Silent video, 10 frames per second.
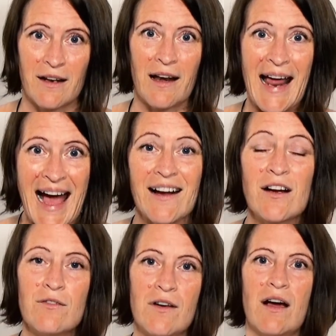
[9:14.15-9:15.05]

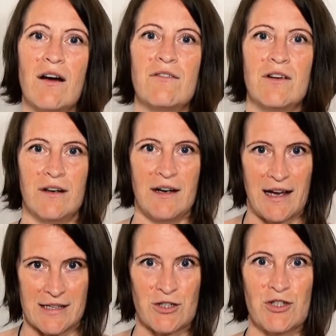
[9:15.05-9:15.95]
Lack of love
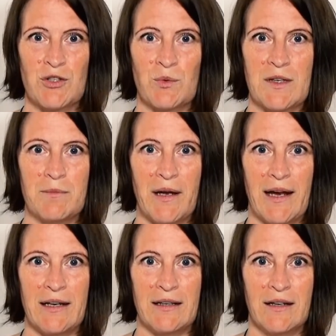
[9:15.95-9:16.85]
has to do with
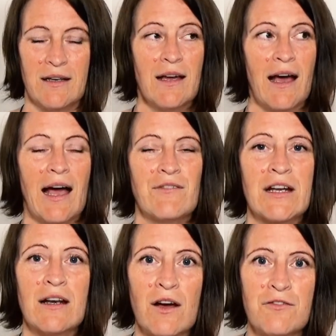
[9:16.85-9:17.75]
pain.
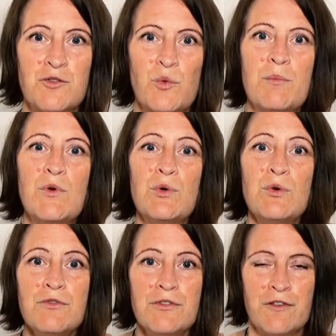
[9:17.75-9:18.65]
Having loved
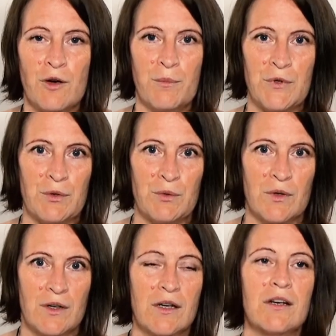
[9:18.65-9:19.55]
removed from you
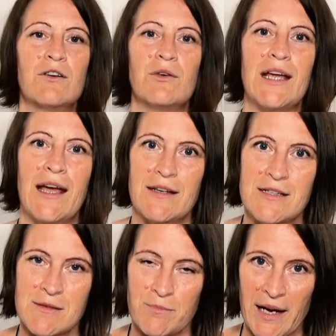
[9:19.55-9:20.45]

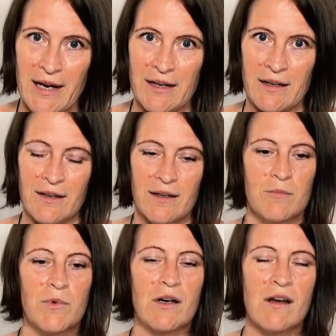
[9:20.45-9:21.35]
creates pain,
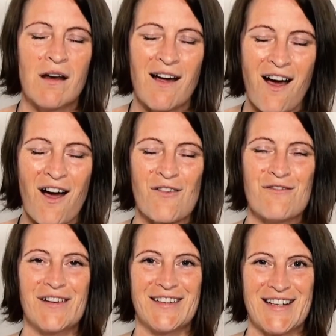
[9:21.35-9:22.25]
but
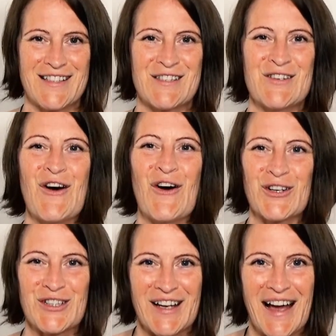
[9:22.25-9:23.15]
love does
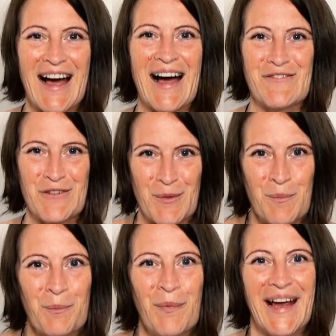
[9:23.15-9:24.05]
not have
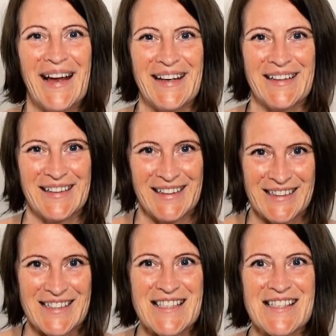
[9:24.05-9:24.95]
pain in
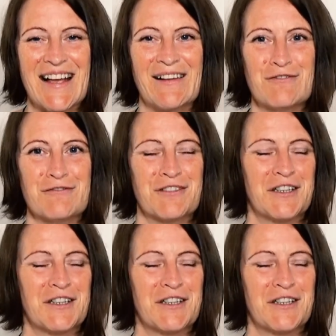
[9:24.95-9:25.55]
itself.